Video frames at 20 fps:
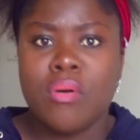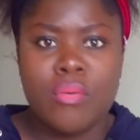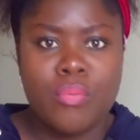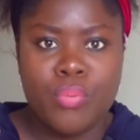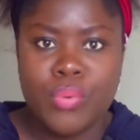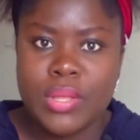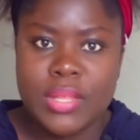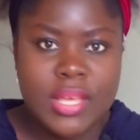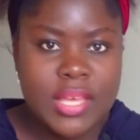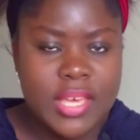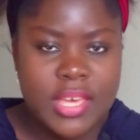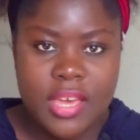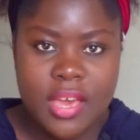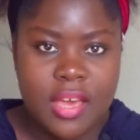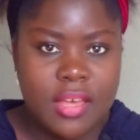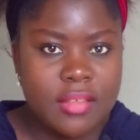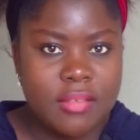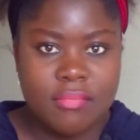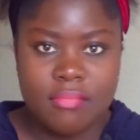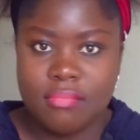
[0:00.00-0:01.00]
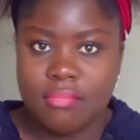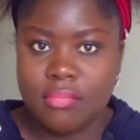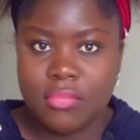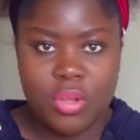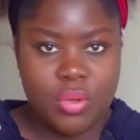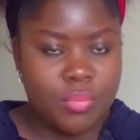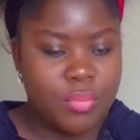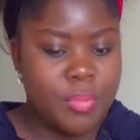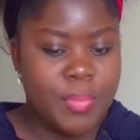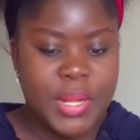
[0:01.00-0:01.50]
we didn't hear,
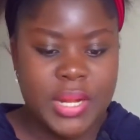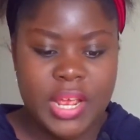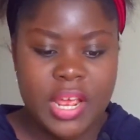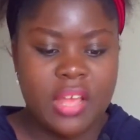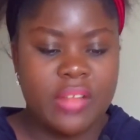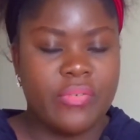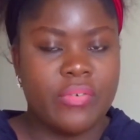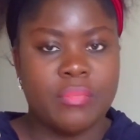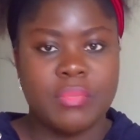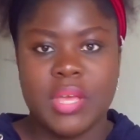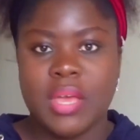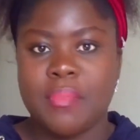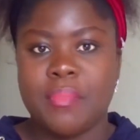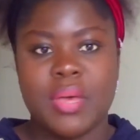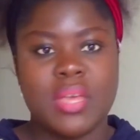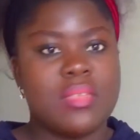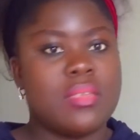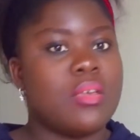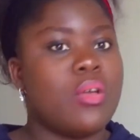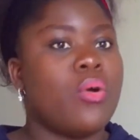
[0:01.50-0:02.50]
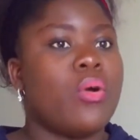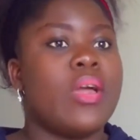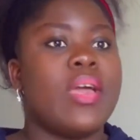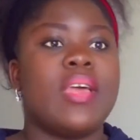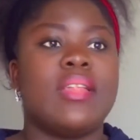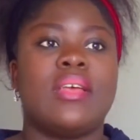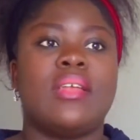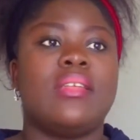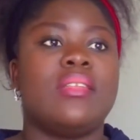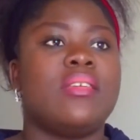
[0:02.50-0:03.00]
no, nobody heard from the embassy or
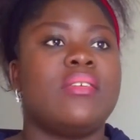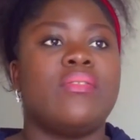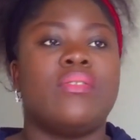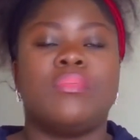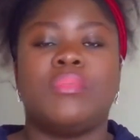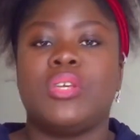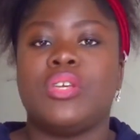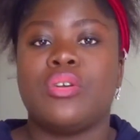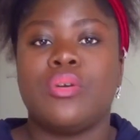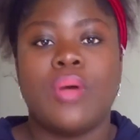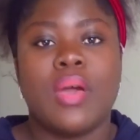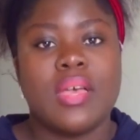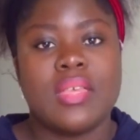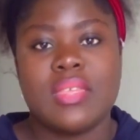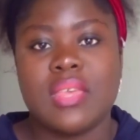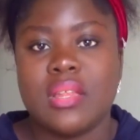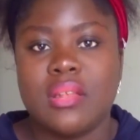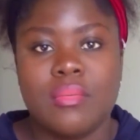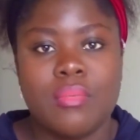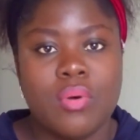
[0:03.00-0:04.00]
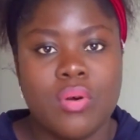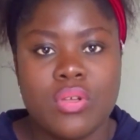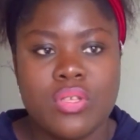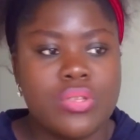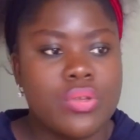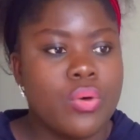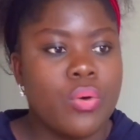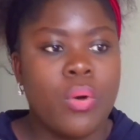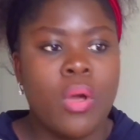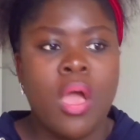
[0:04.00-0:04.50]
heard anything from the US anymore.
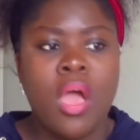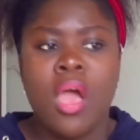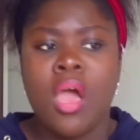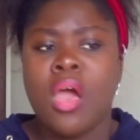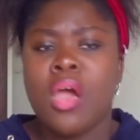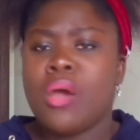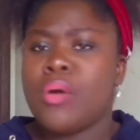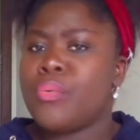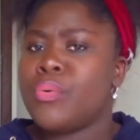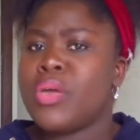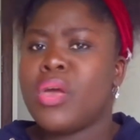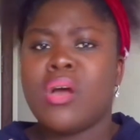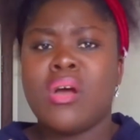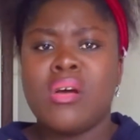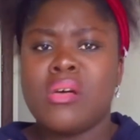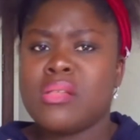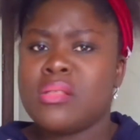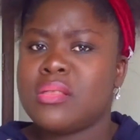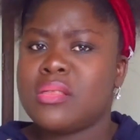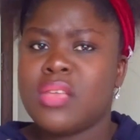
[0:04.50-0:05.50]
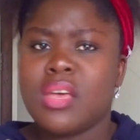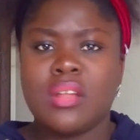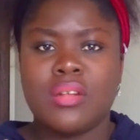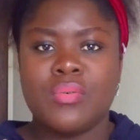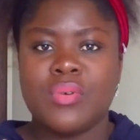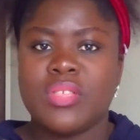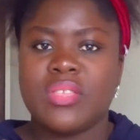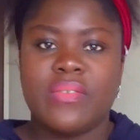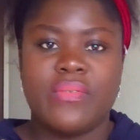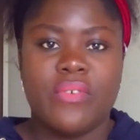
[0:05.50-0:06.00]
So we all thought it
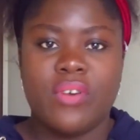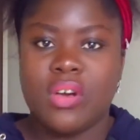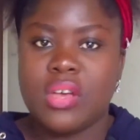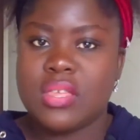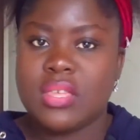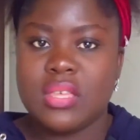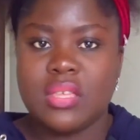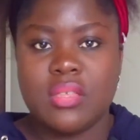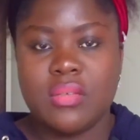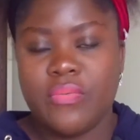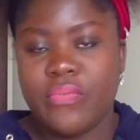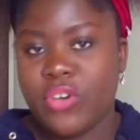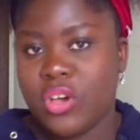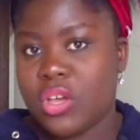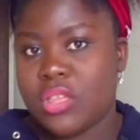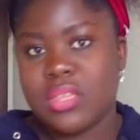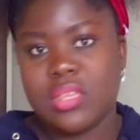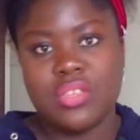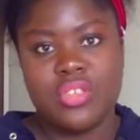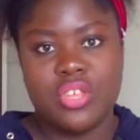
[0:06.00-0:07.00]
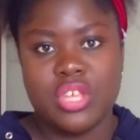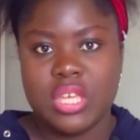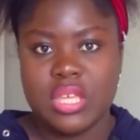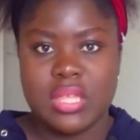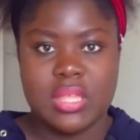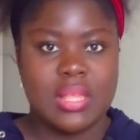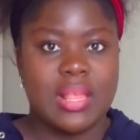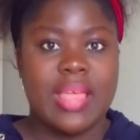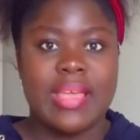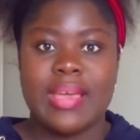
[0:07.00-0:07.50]
was a forgotten
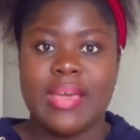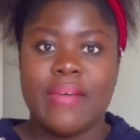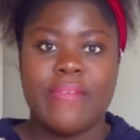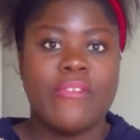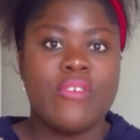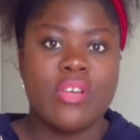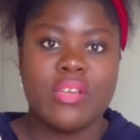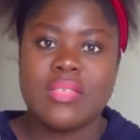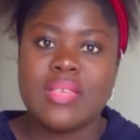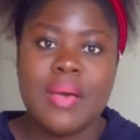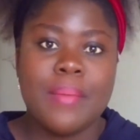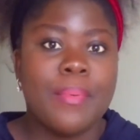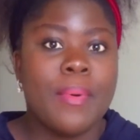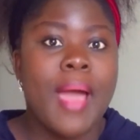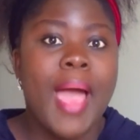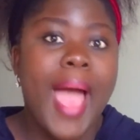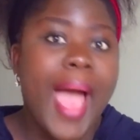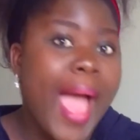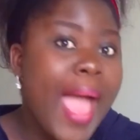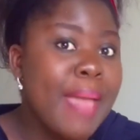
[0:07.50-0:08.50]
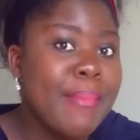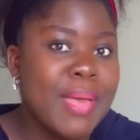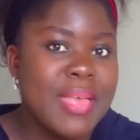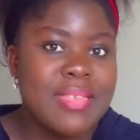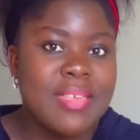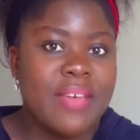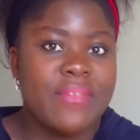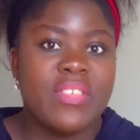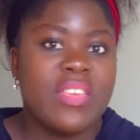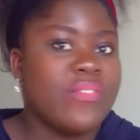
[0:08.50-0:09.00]
gist. Like, for example, I
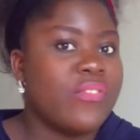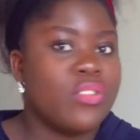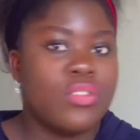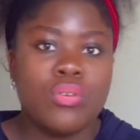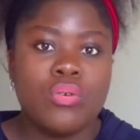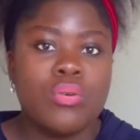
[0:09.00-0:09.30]
myself didn't